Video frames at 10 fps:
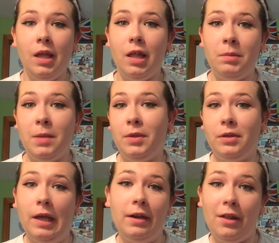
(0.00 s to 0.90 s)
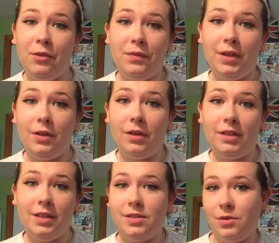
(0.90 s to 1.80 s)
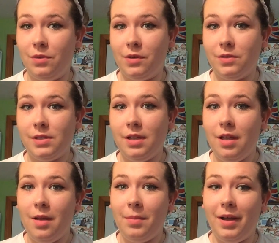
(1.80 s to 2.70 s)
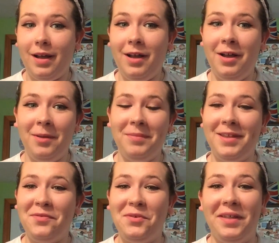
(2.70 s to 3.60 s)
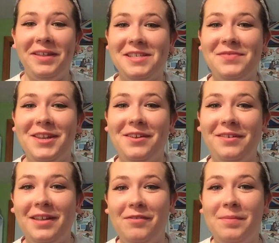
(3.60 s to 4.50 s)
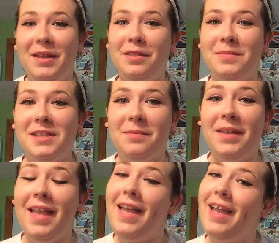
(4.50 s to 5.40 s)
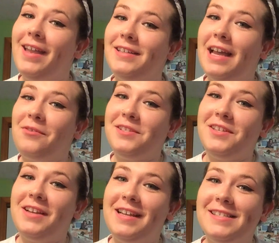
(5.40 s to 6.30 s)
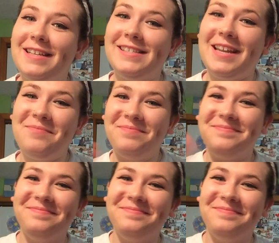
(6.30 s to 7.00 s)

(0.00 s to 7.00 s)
And maybe you'll get another video like this, who knows. But if you this video, give it a big thumbs up, and I will see you guys next time.